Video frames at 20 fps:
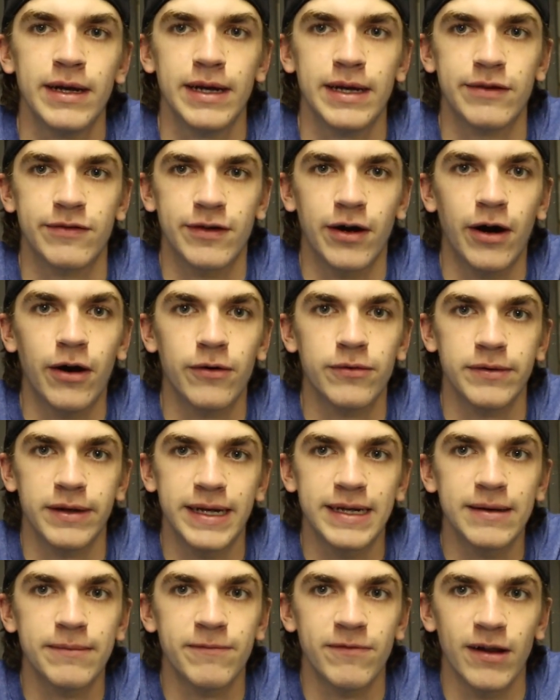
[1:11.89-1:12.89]
It's called
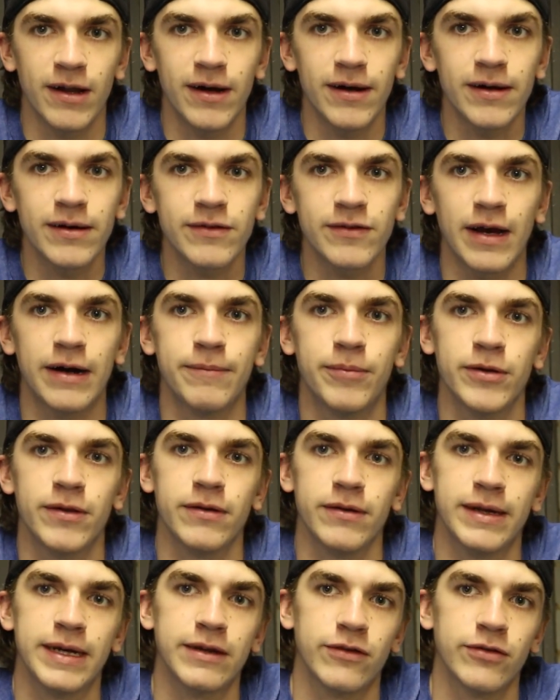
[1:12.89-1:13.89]
Needham Vlogs. I'll put
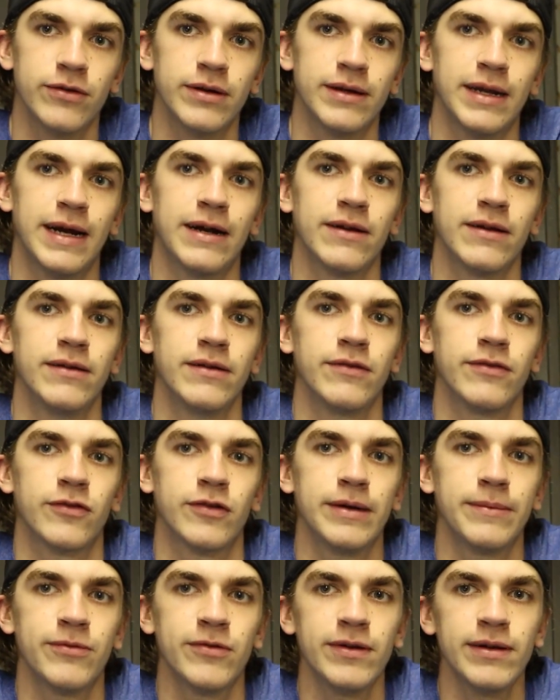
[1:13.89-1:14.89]
the link to it down in the
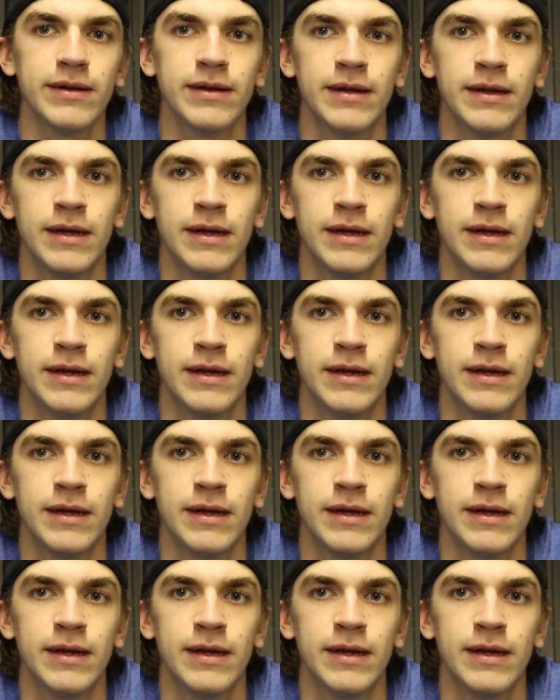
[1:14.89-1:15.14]
description.